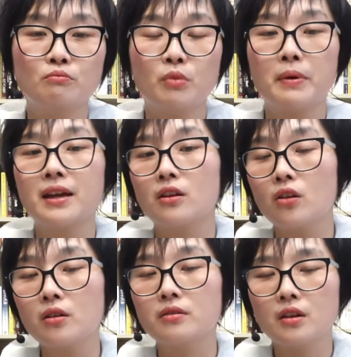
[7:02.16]
repay the
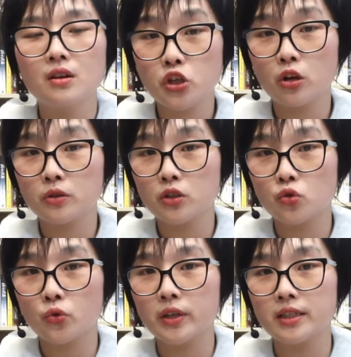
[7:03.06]
loan. The shareholder
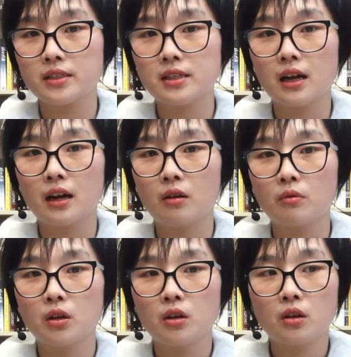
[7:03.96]
drawings
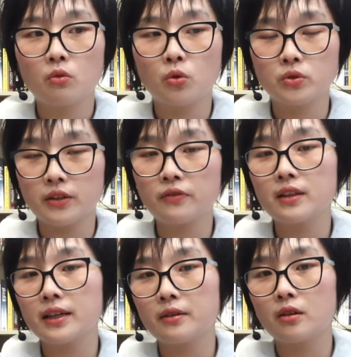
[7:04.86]

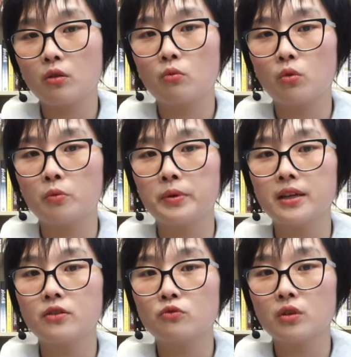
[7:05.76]
will
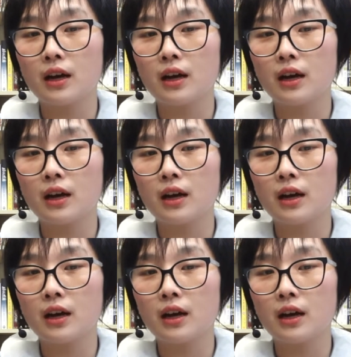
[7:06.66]
be